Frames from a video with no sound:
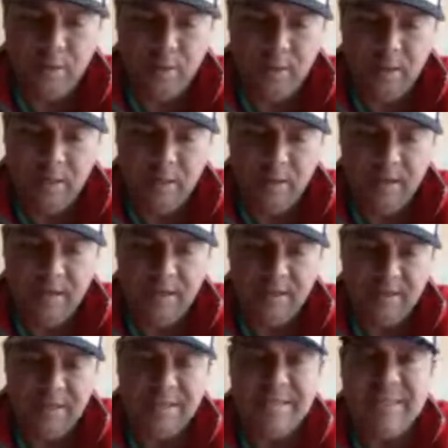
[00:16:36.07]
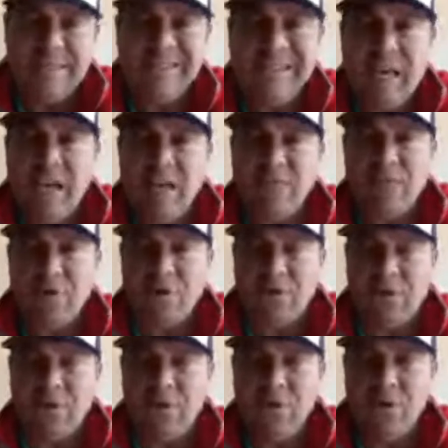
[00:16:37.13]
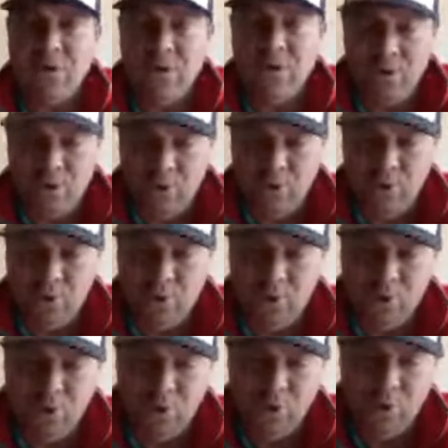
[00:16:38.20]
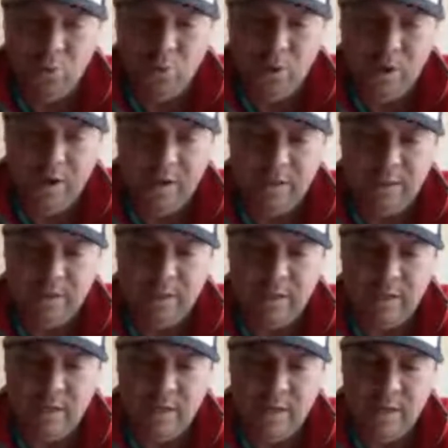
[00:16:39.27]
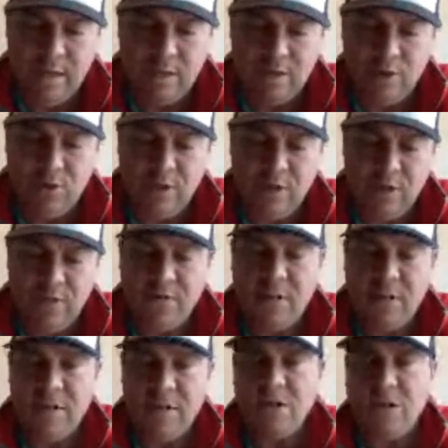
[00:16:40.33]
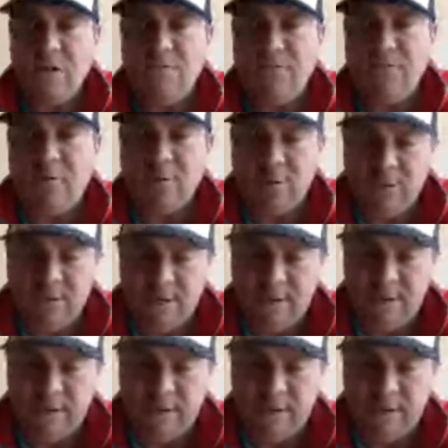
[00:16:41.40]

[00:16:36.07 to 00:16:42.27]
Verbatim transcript: this slave girl who was into divination and fortune telling,